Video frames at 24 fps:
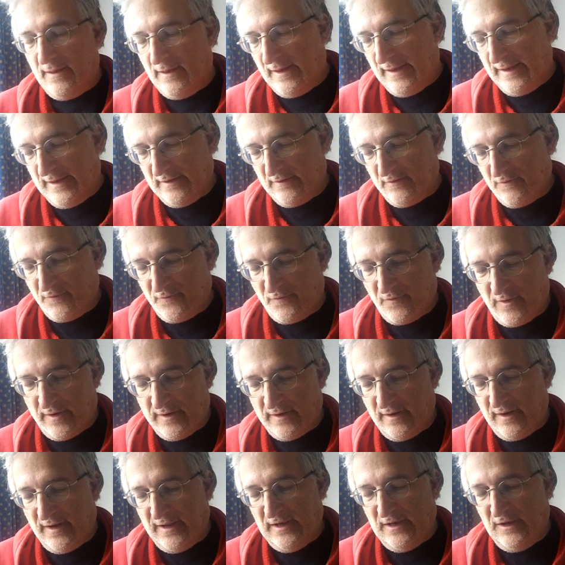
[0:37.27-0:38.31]
And
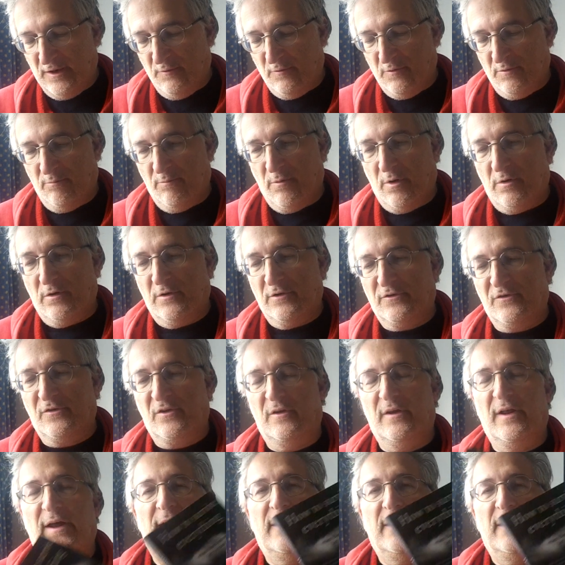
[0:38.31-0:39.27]
finally, Ewan Morrison,